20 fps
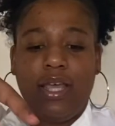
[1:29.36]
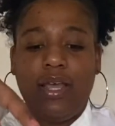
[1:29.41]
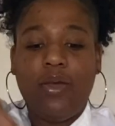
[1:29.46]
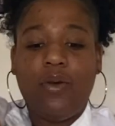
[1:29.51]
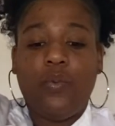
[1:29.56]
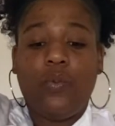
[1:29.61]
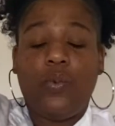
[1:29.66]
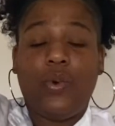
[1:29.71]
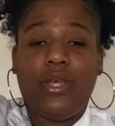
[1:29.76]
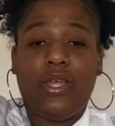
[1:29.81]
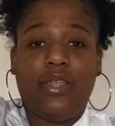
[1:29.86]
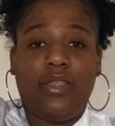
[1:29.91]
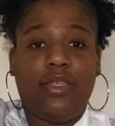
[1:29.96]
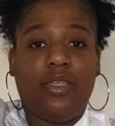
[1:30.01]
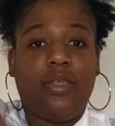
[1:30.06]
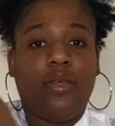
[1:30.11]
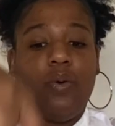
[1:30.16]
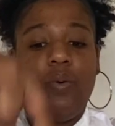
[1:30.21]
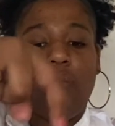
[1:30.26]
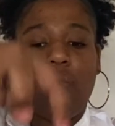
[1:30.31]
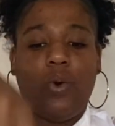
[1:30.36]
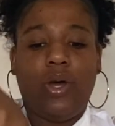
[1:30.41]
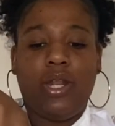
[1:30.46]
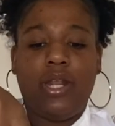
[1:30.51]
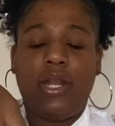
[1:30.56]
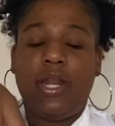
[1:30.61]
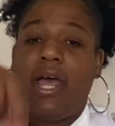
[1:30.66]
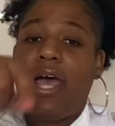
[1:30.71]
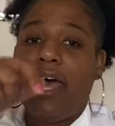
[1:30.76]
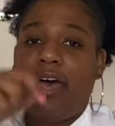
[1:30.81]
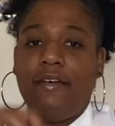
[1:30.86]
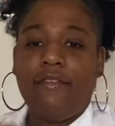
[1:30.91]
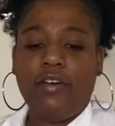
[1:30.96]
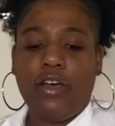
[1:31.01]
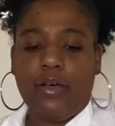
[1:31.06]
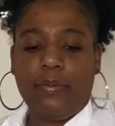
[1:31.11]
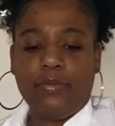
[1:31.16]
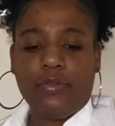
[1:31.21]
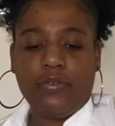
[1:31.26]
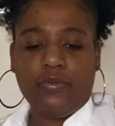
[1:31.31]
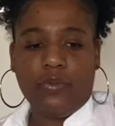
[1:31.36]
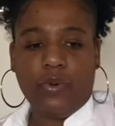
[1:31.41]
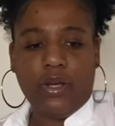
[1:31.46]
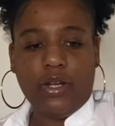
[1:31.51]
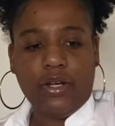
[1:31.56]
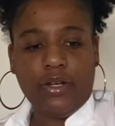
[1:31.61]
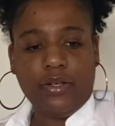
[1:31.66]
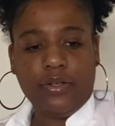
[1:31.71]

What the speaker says: with 1.5 cups of water.